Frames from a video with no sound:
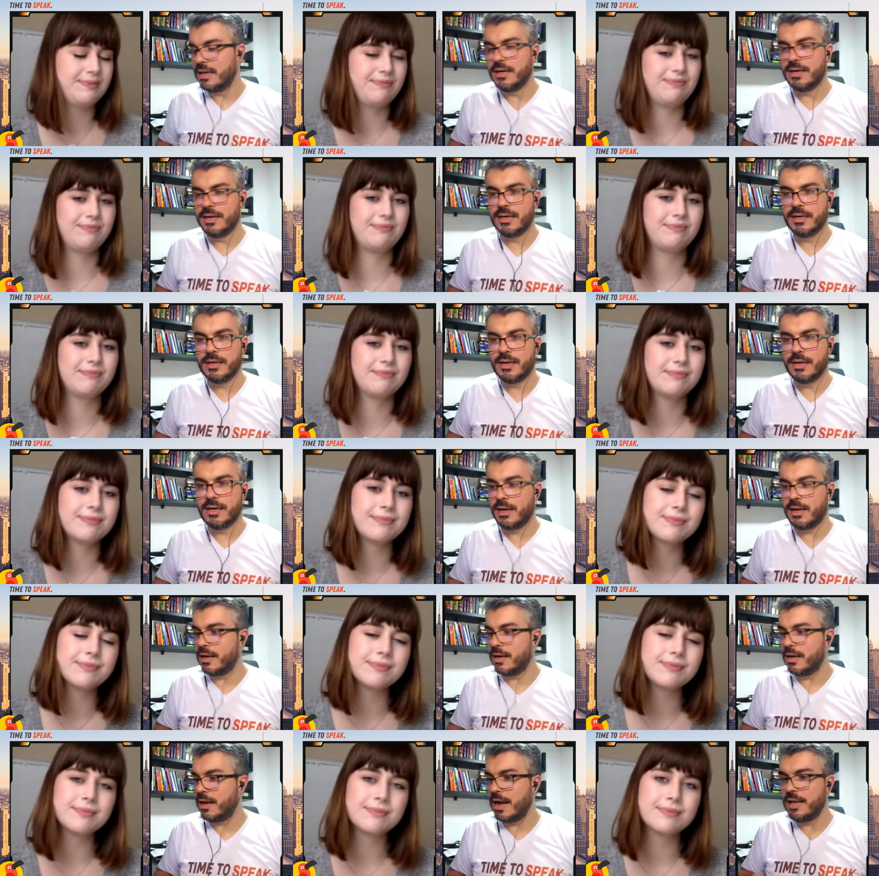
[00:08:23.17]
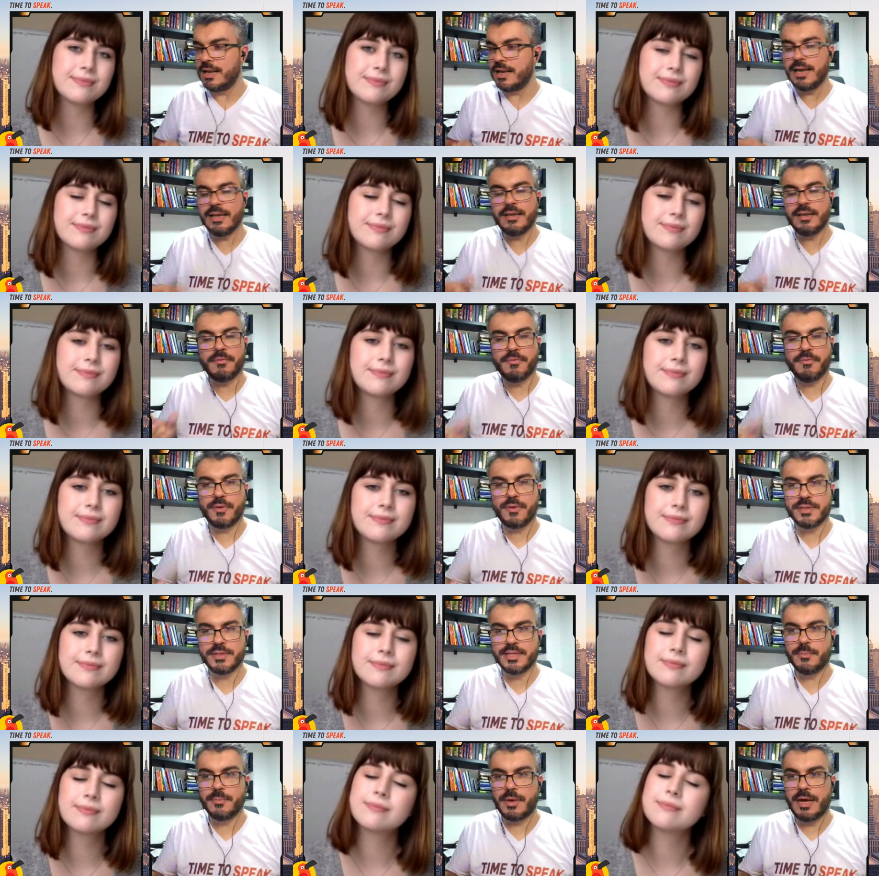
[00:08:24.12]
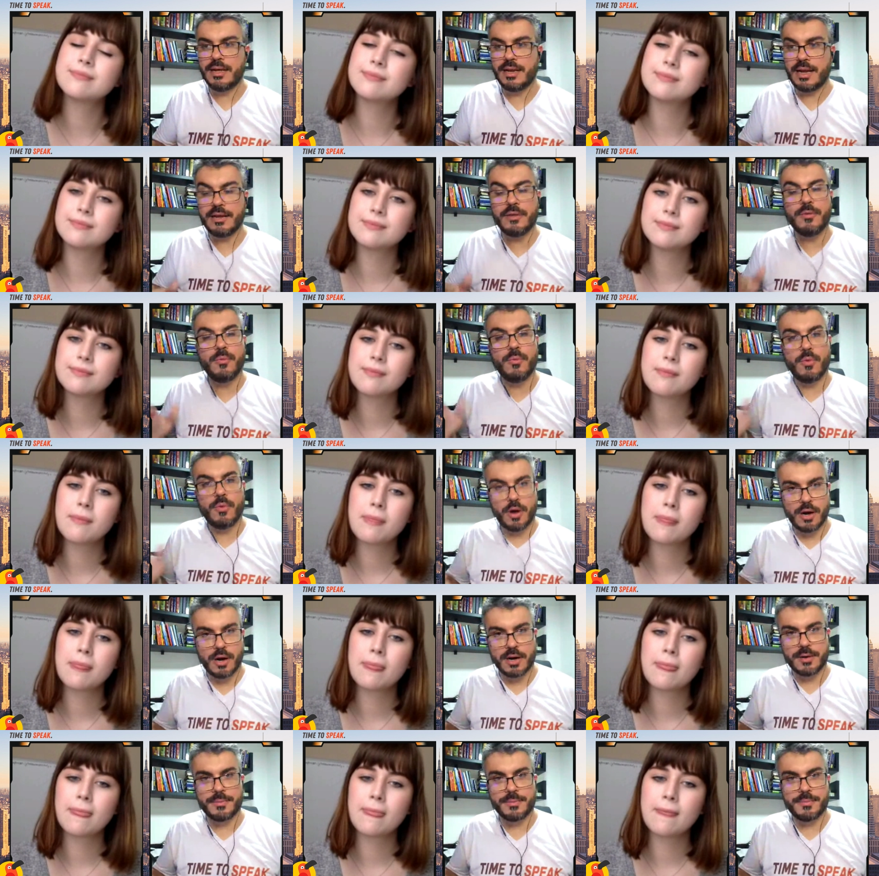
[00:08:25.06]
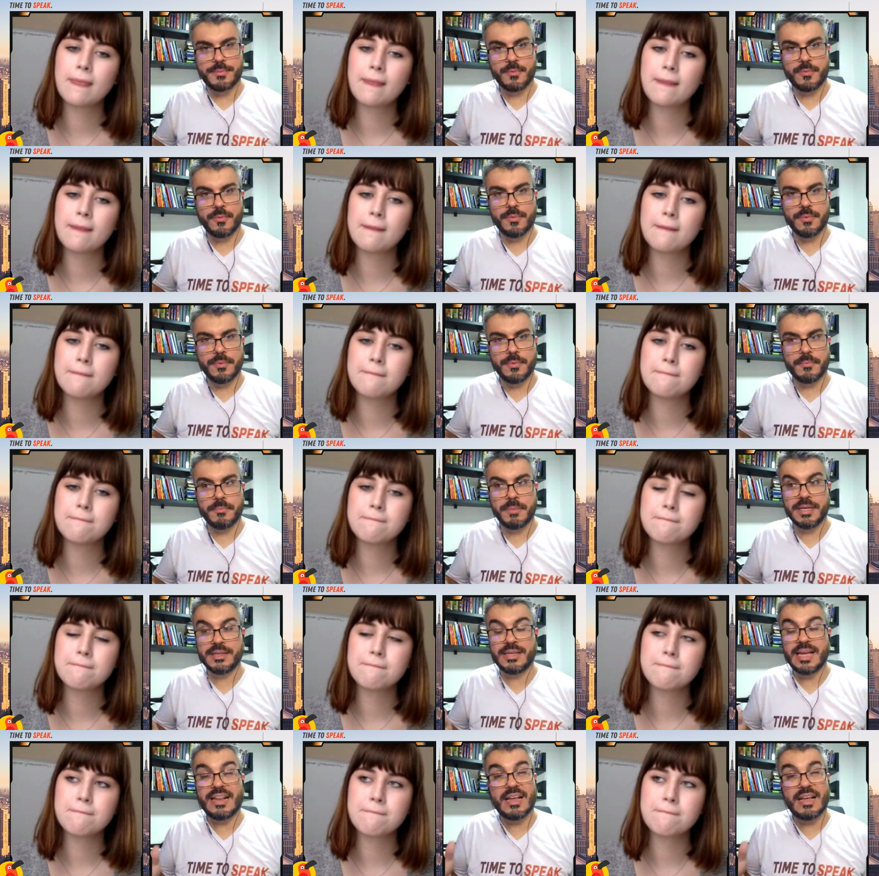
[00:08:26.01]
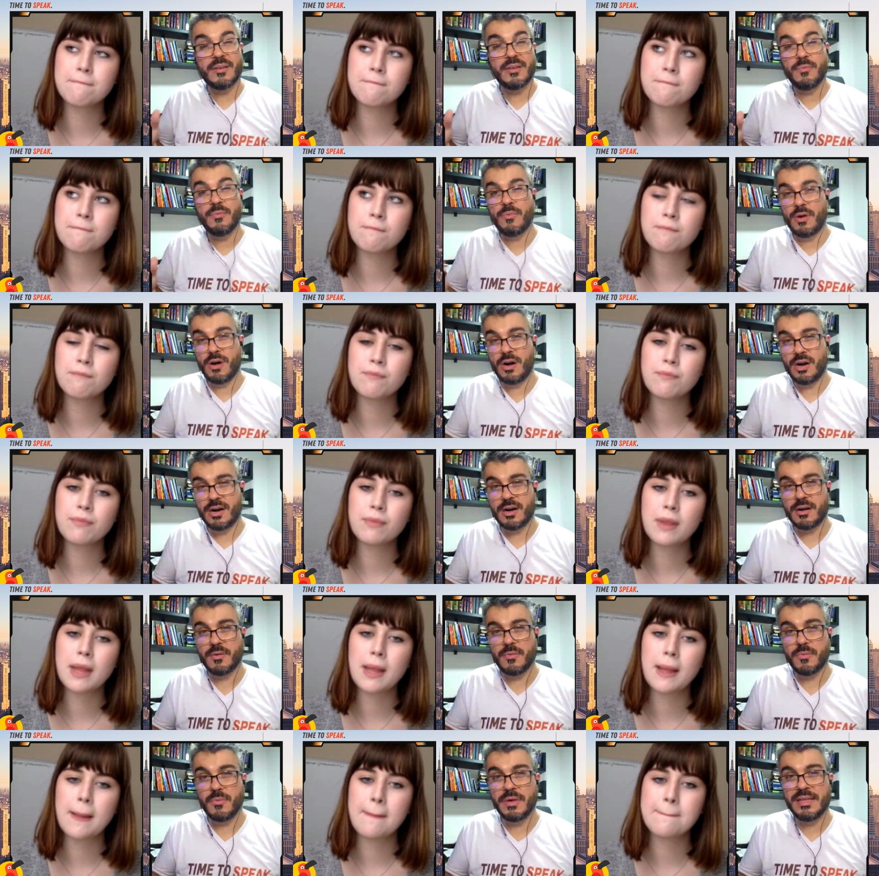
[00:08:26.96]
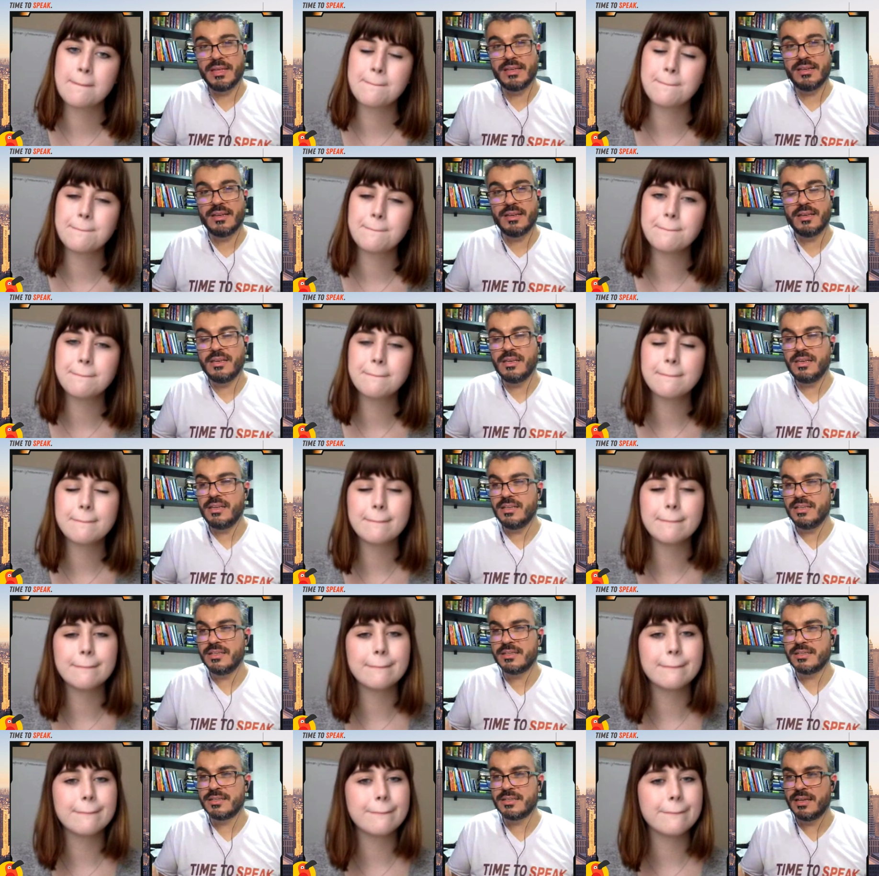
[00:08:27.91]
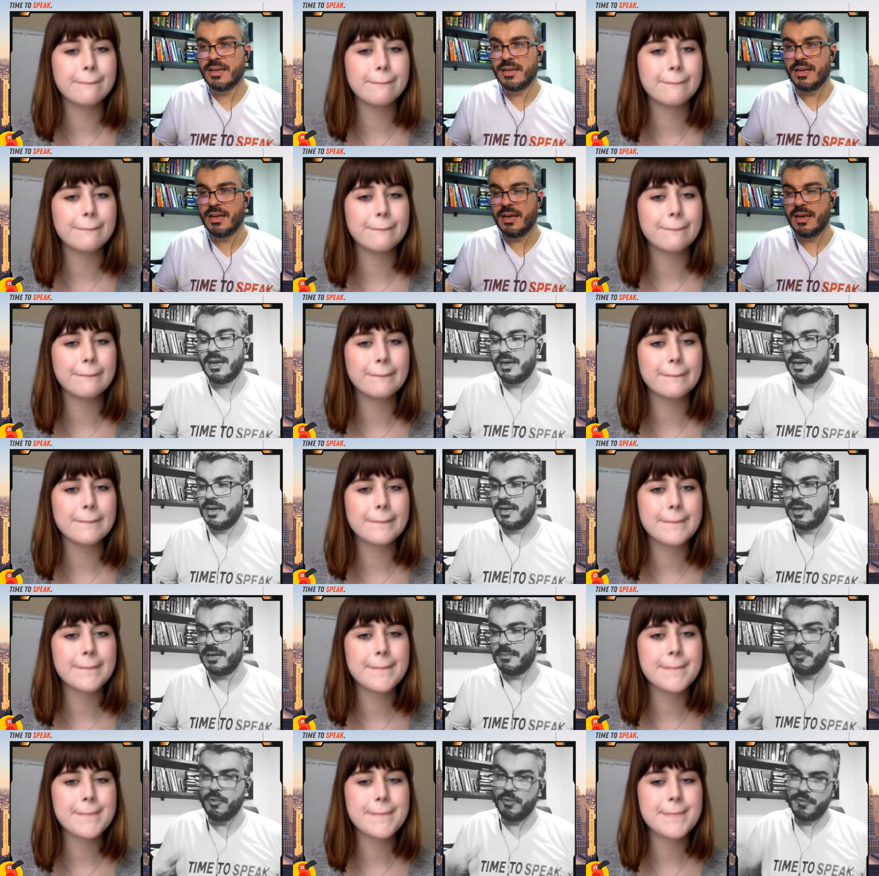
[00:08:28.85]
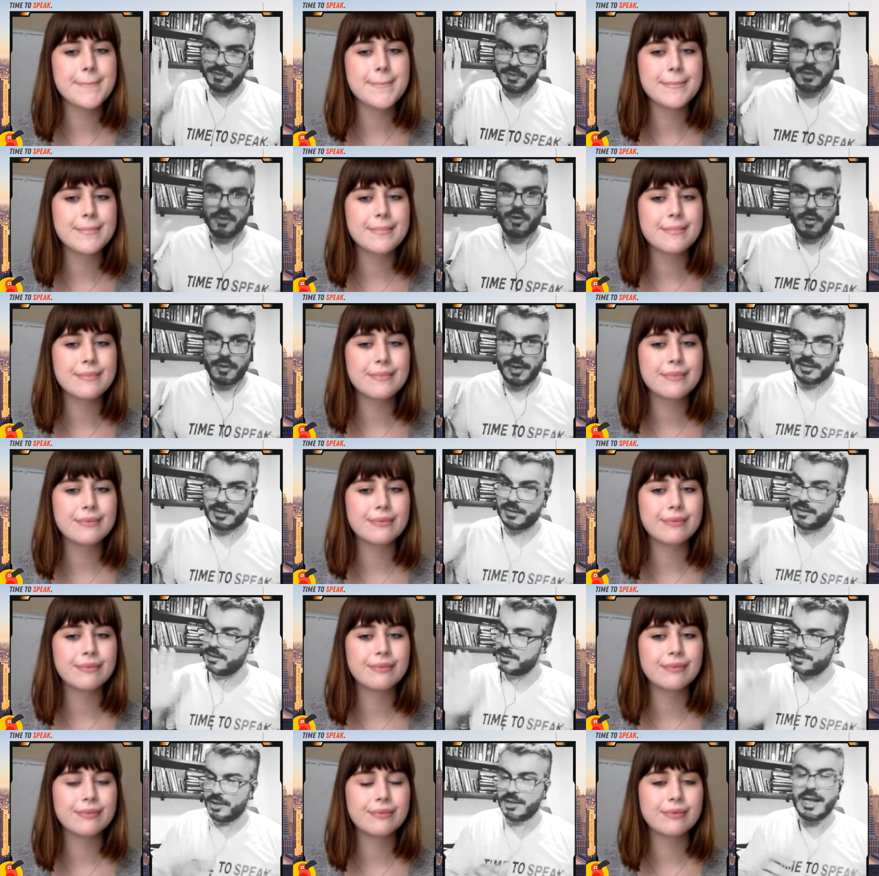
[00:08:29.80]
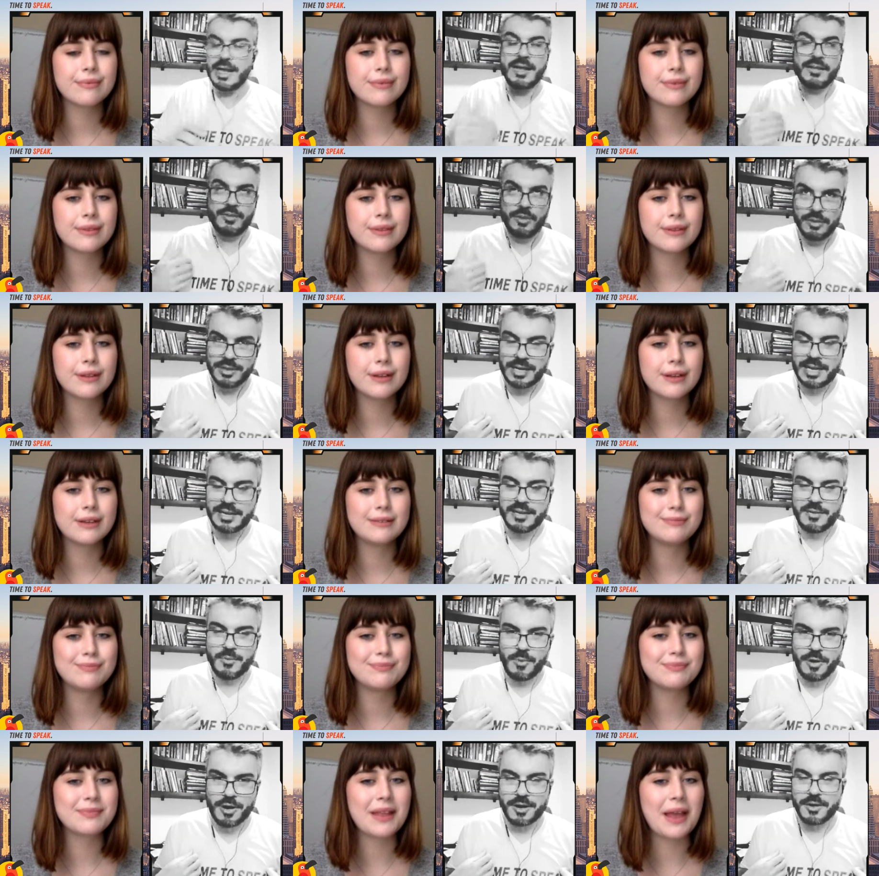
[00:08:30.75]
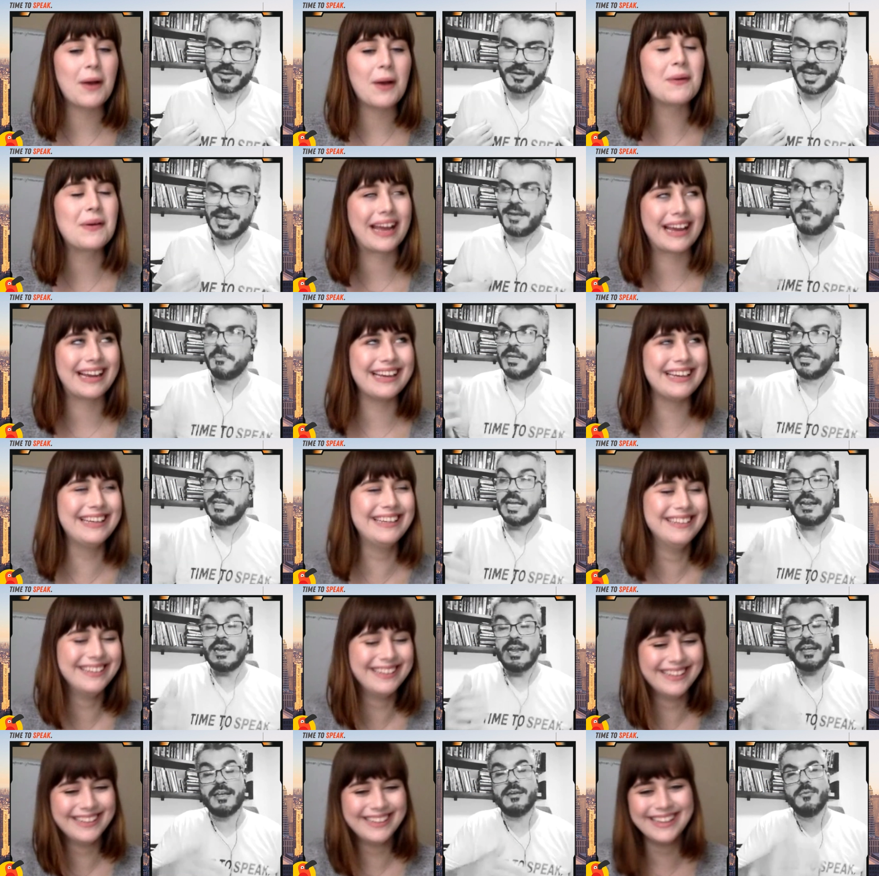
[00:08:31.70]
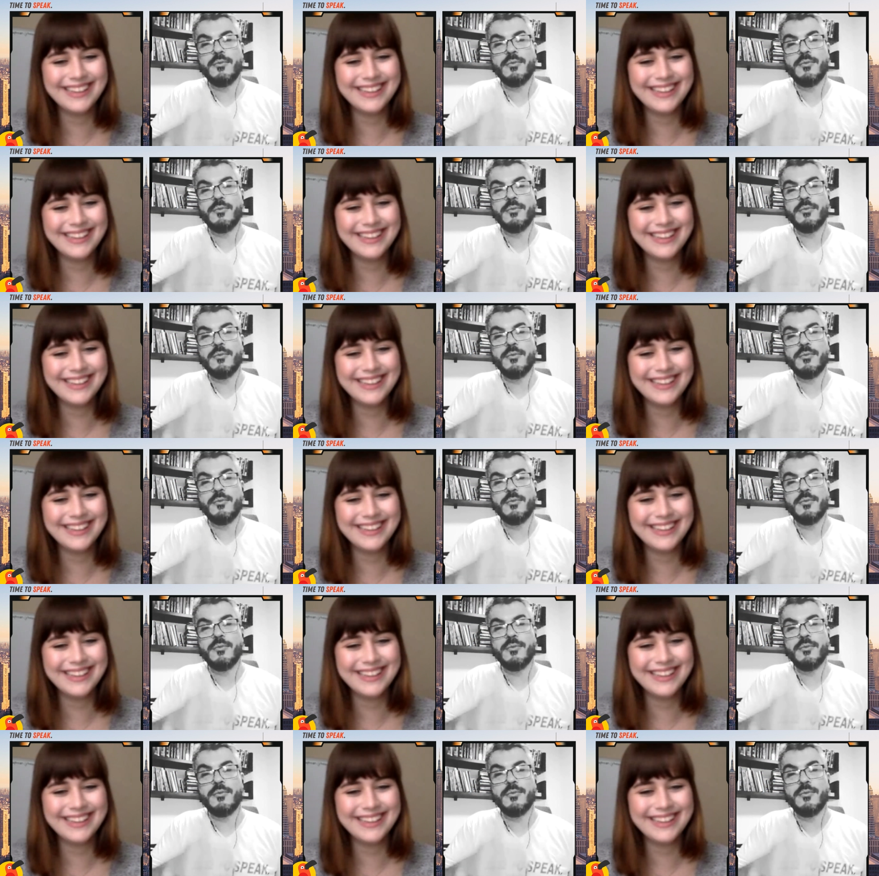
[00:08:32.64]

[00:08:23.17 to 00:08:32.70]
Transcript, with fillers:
Speaker 1: Uh, I like, for example, I like war, but I like war when it is a movie. All right, it's not. I don't like war, okay? But I like